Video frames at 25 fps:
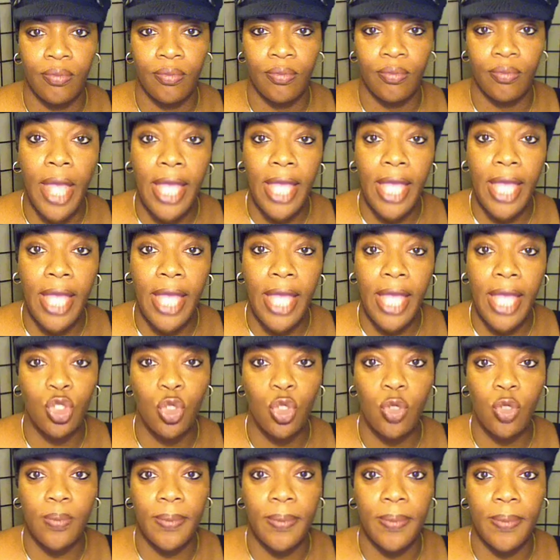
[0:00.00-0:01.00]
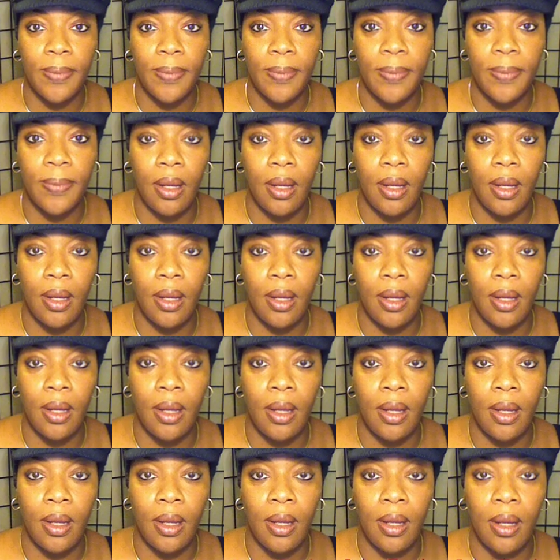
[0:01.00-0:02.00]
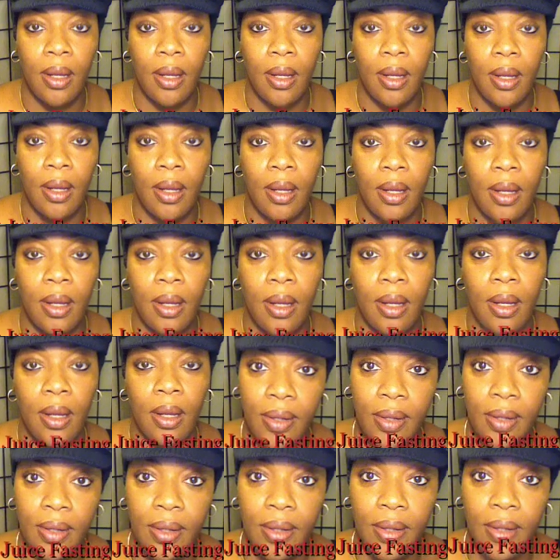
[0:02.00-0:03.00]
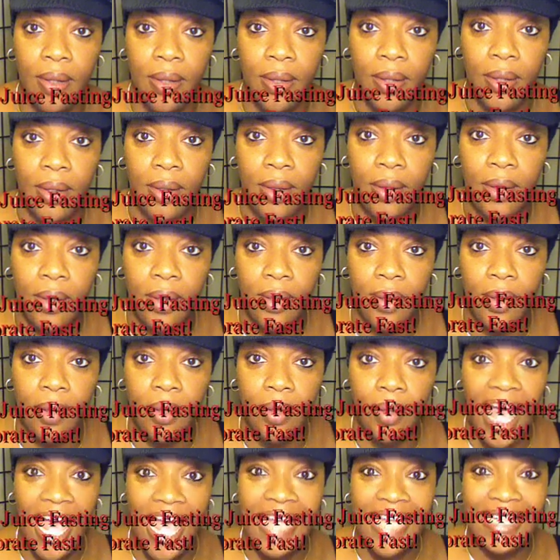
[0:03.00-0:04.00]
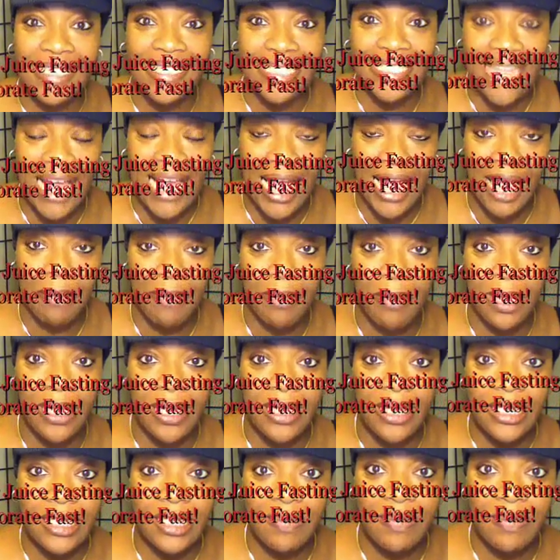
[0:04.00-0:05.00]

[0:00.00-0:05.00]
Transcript: Okay, YouTube and Facebook and Divine Diamonds